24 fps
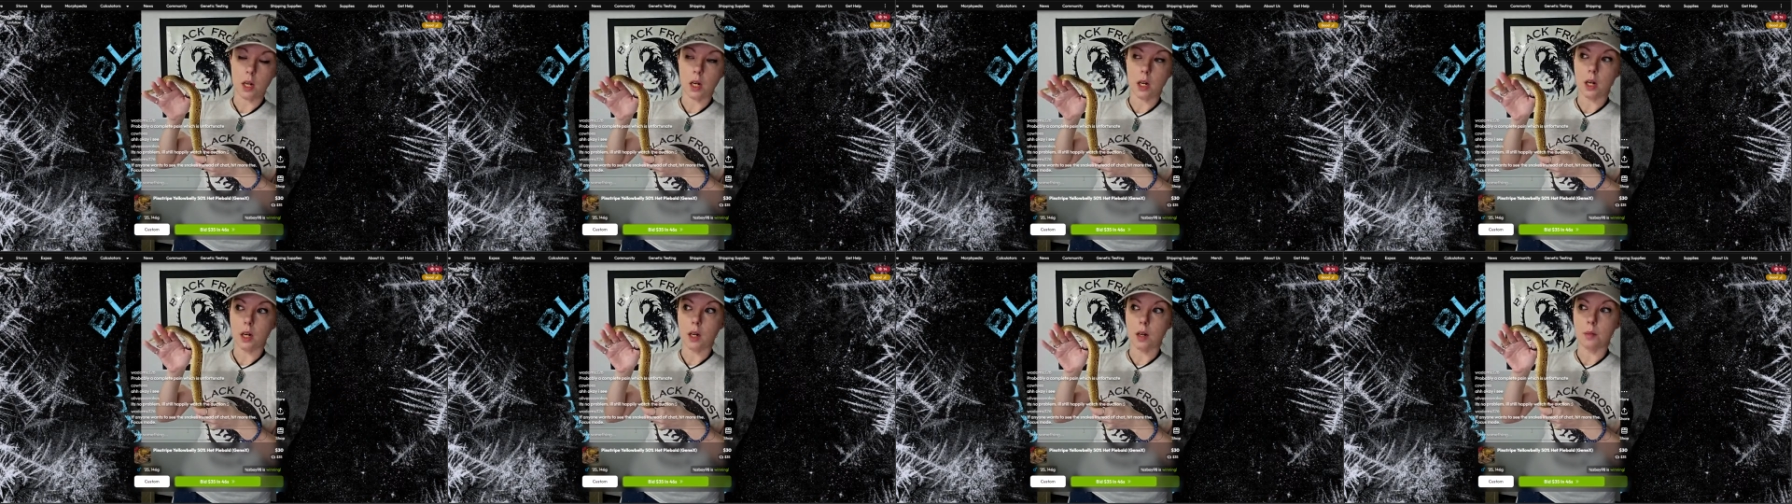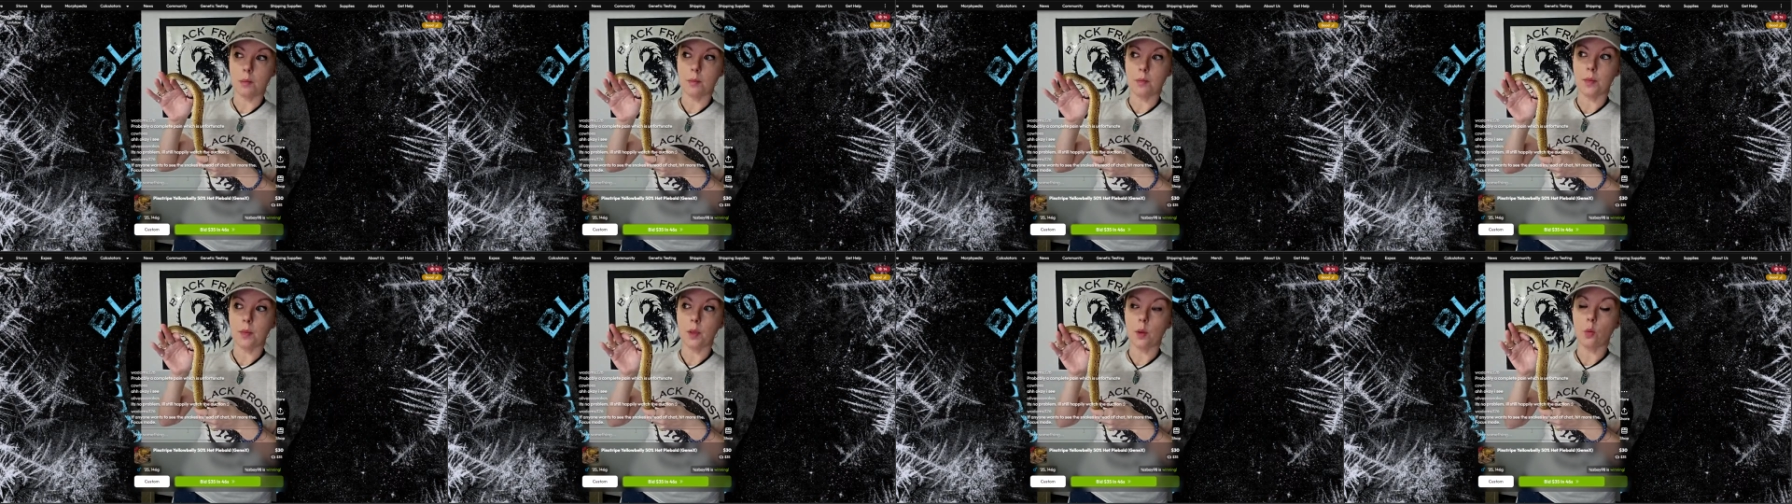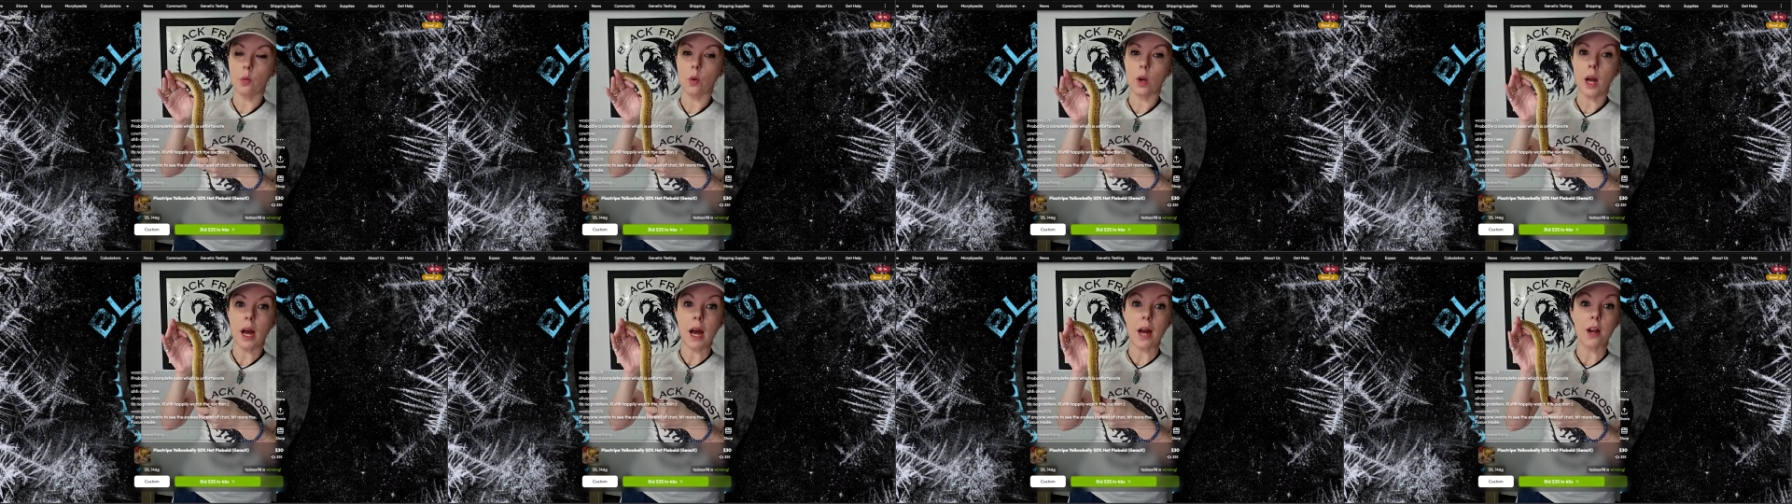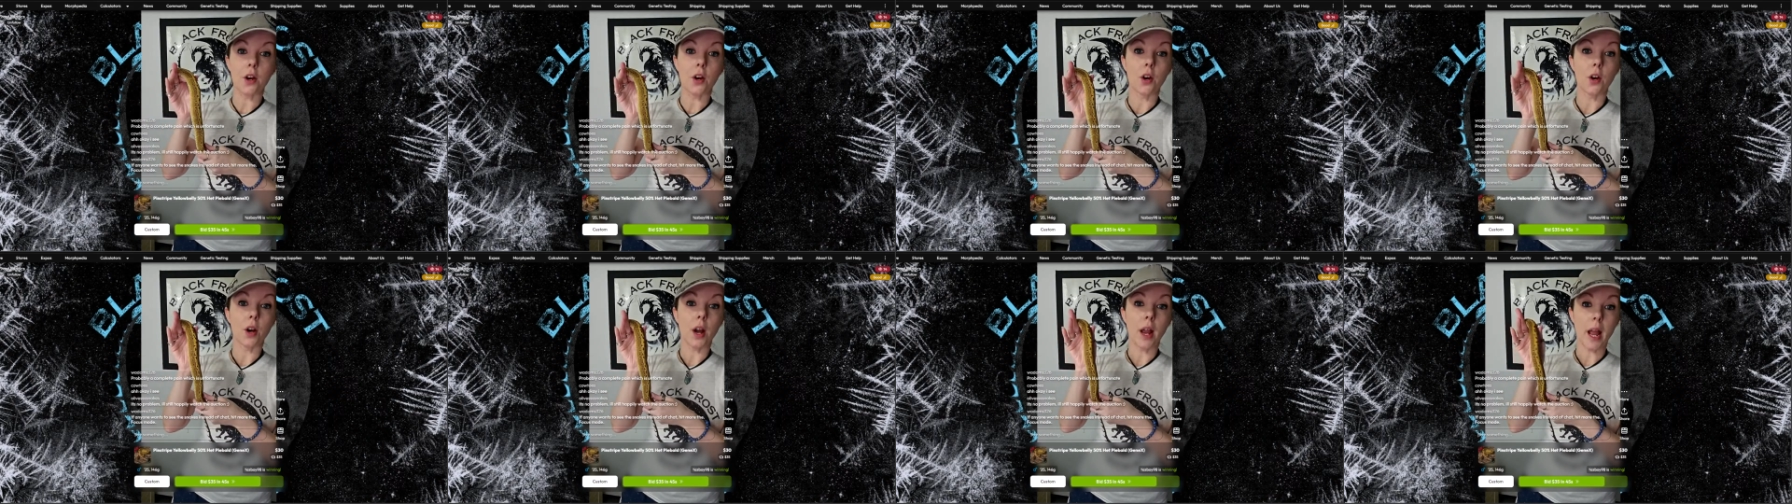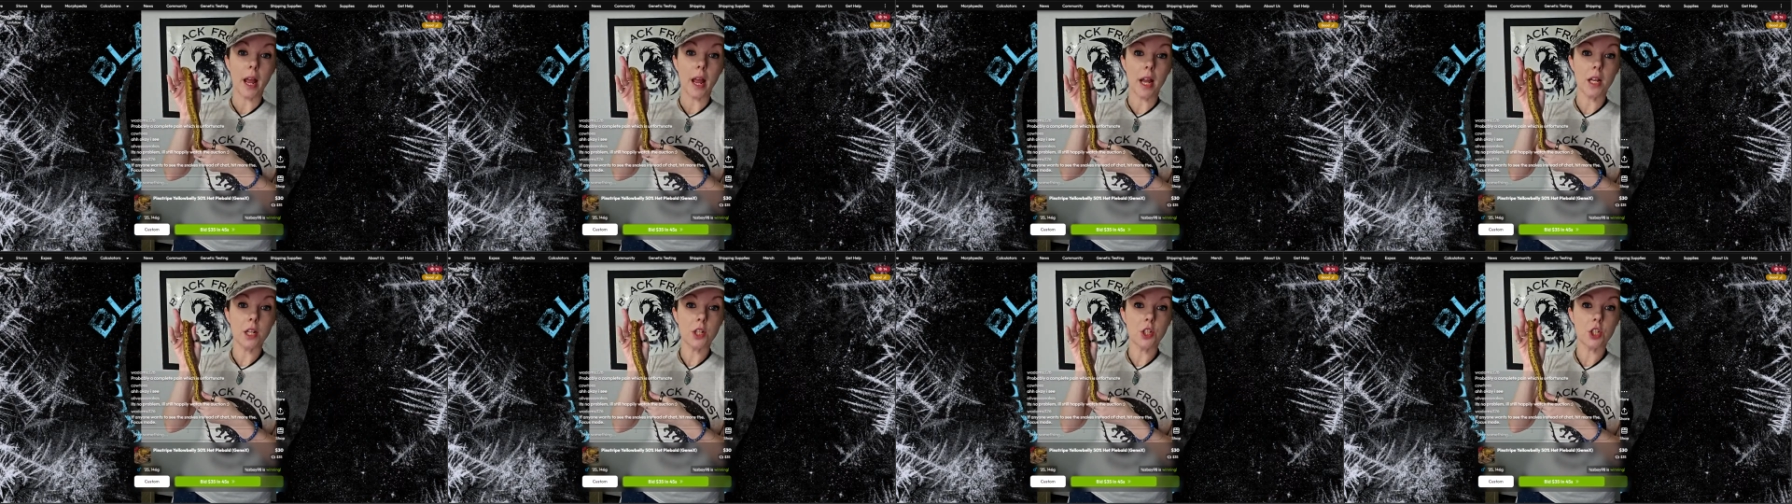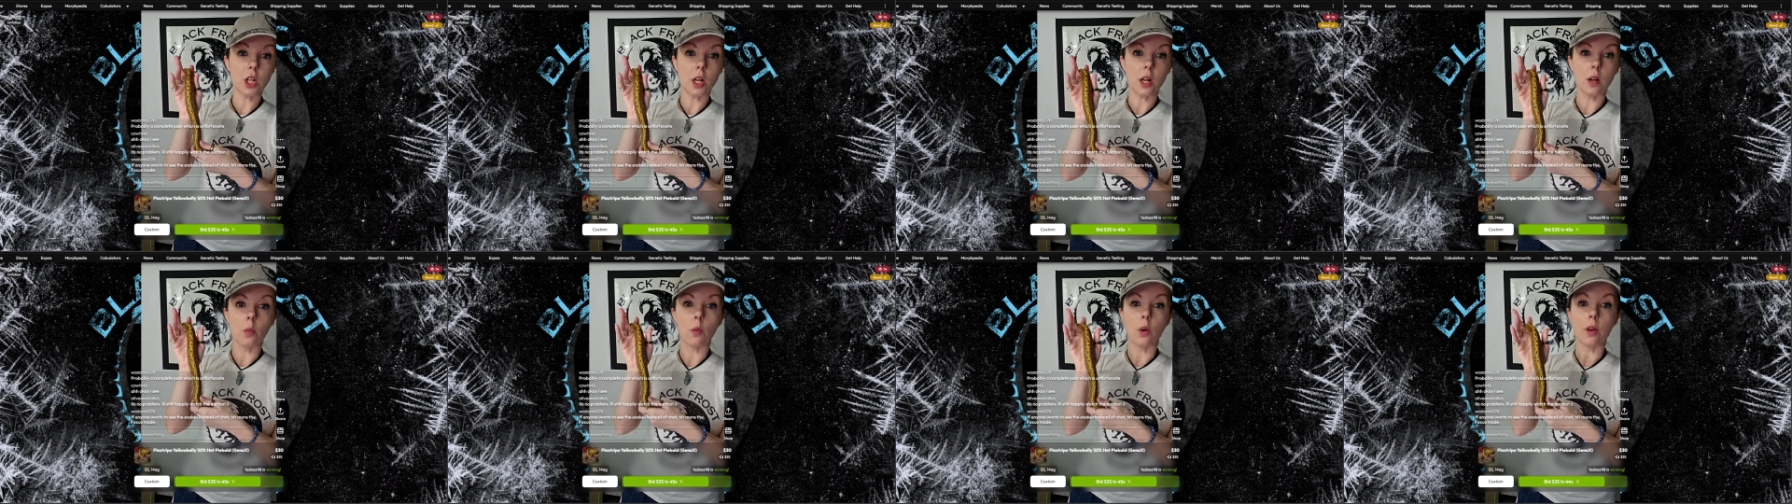At her age
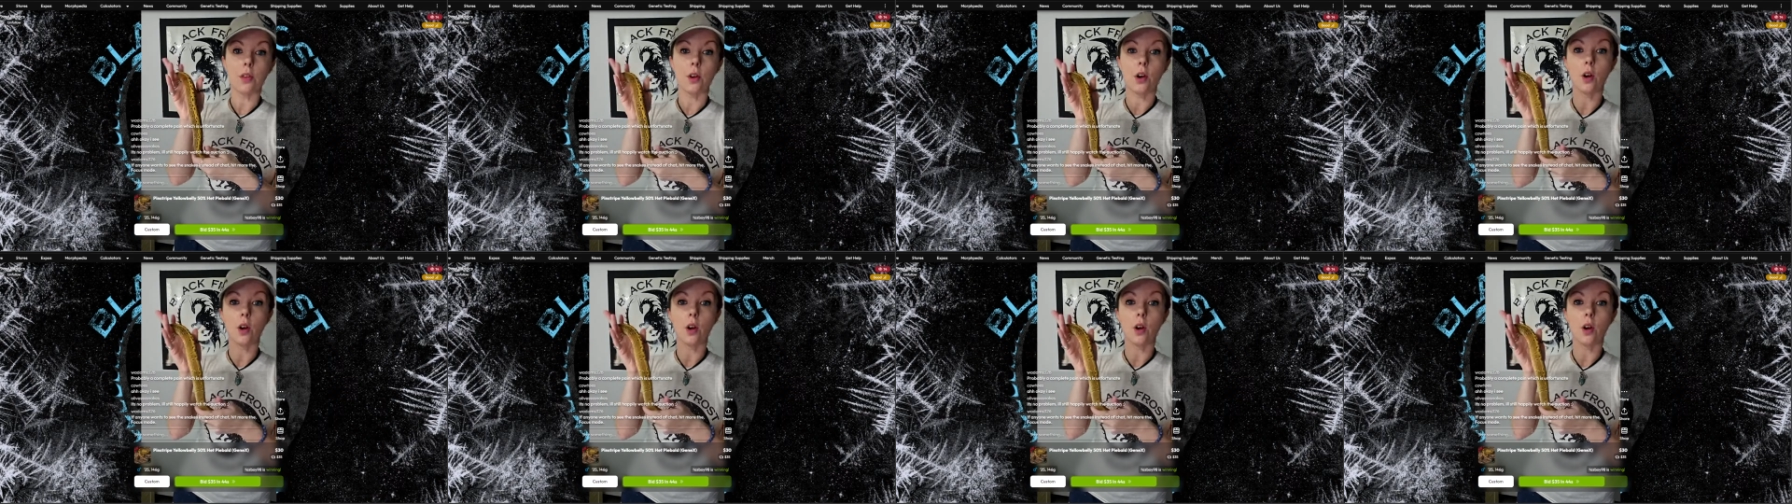and with